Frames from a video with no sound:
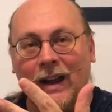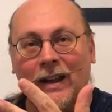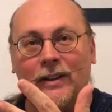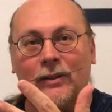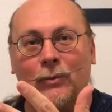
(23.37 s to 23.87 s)

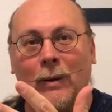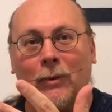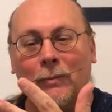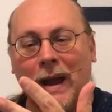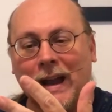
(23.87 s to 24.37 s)
and the
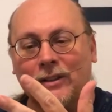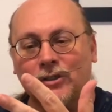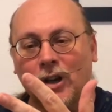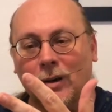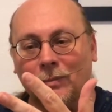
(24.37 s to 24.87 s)
rubber band
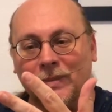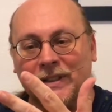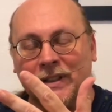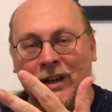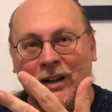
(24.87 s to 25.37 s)

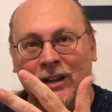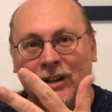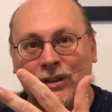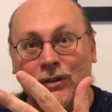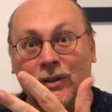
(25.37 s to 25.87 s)
jumps
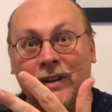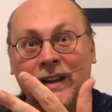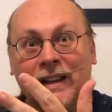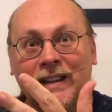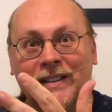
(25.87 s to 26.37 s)
to
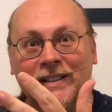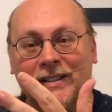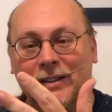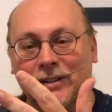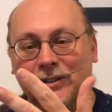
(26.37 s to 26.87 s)

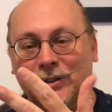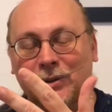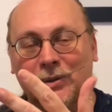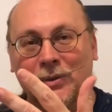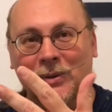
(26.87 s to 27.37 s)
these
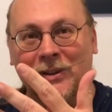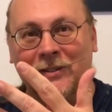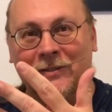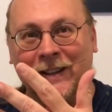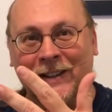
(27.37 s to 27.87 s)
two
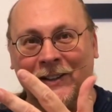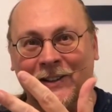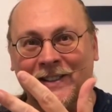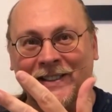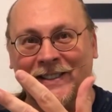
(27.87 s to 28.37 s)

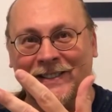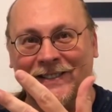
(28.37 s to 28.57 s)
fingers.